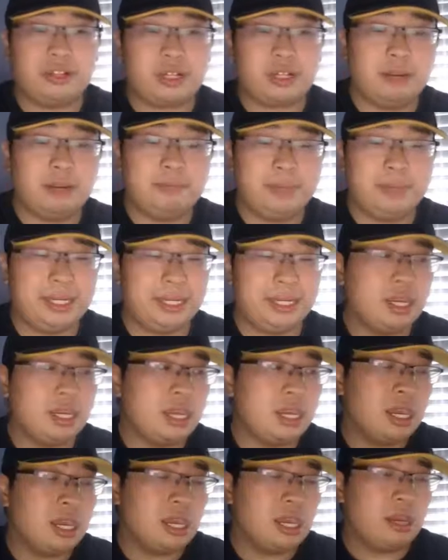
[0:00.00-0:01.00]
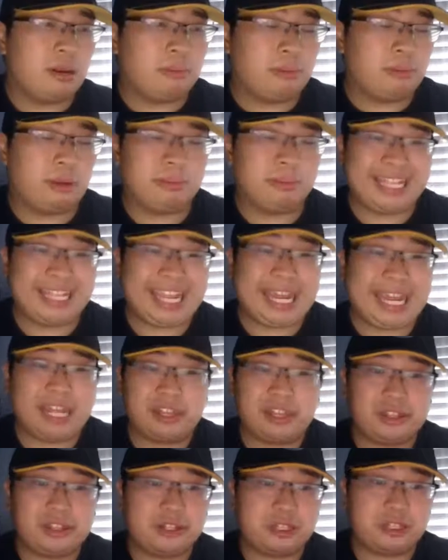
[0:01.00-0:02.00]
They're going to be probably
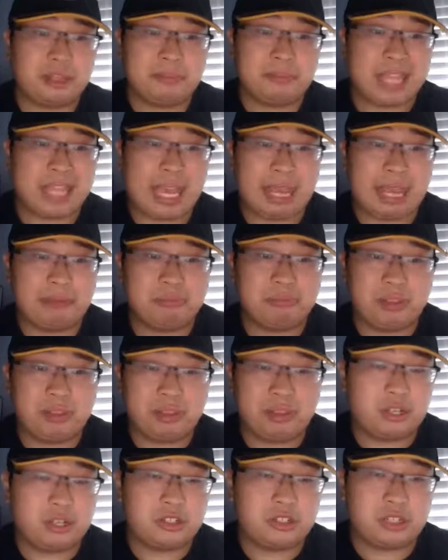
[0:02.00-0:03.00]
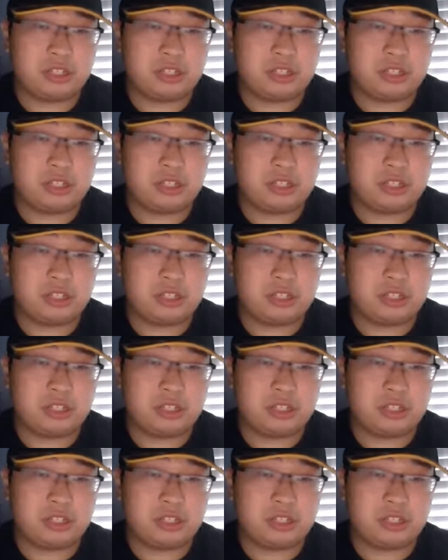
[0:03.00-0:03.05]
cancer sometimes.